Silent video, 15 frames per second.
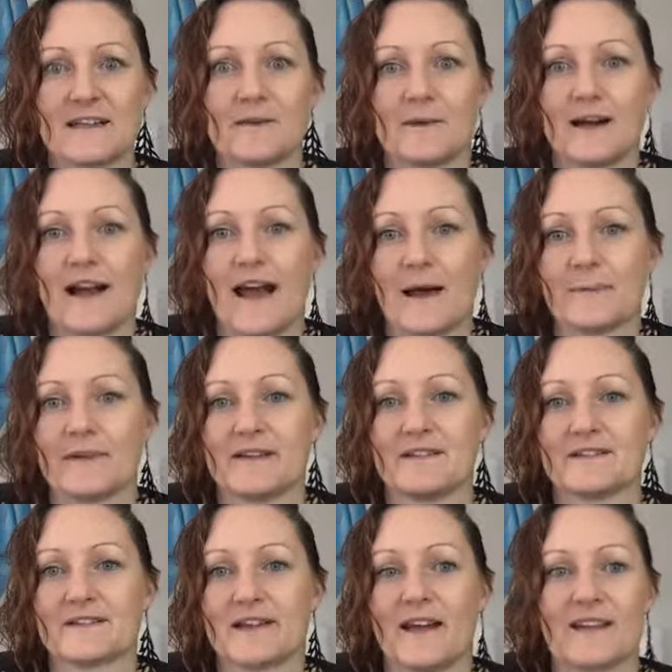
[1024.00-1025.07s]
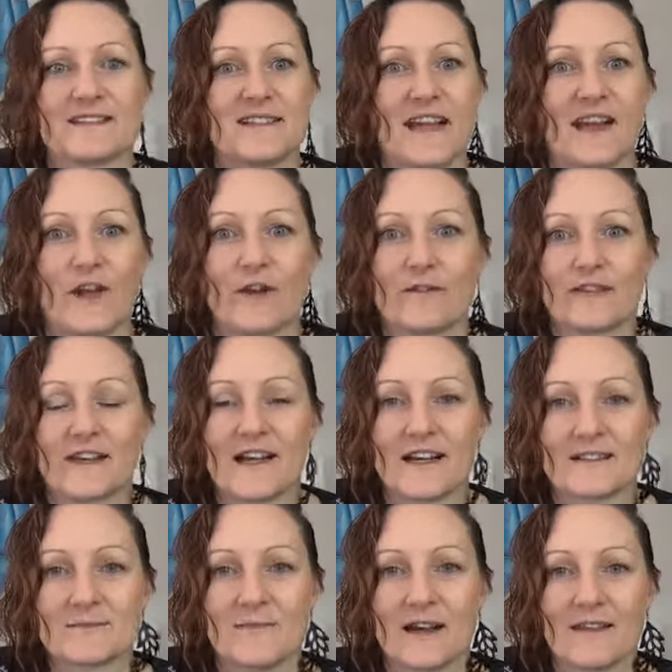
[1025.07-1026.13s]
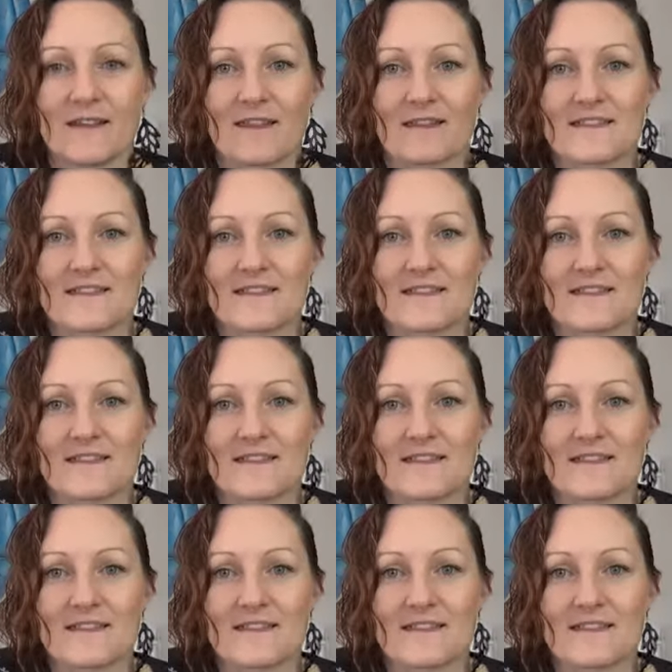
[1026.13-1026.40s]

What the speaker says: what happens, say, over the next month,